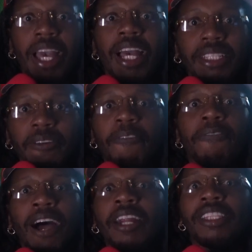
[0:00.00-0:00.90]
And then
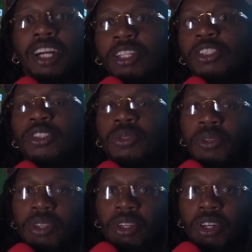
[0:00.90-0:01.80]
finally tell the truth.
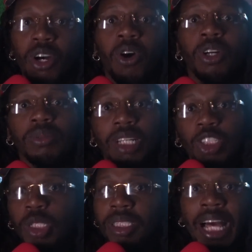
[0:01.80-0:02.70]
Or sometimes
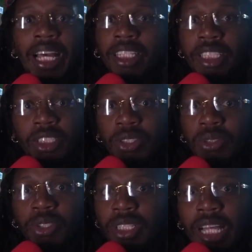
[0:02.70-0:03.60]
you could lie too.
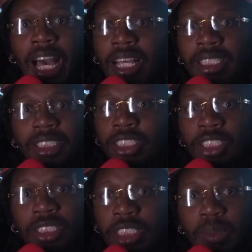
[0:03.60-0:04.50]
You could lie
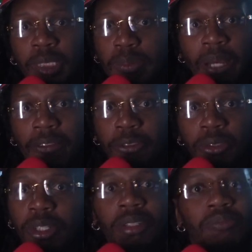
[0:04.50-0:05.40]
just to be
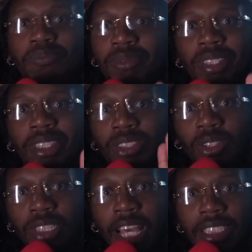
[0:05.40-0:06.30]
spiteful.
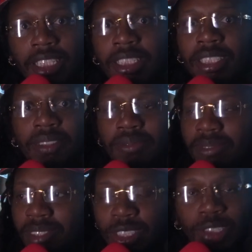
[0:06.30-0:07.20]
Those cases
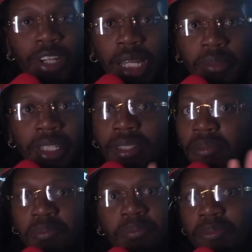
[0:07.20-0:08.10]
is grimy.
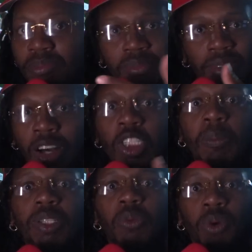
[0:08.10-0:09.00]
I'm talking
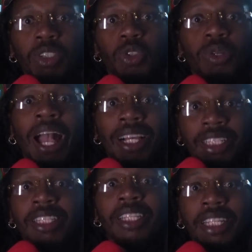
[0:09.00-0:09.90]
about the ones who
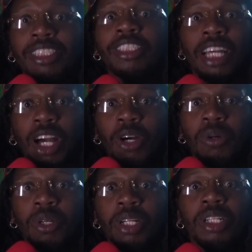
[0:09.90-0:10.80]
actually need
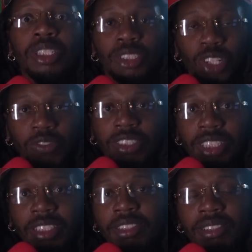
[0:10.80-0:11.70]
child
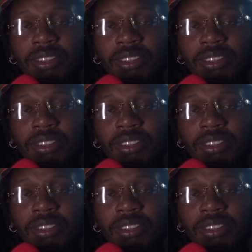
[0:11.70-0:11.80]
services.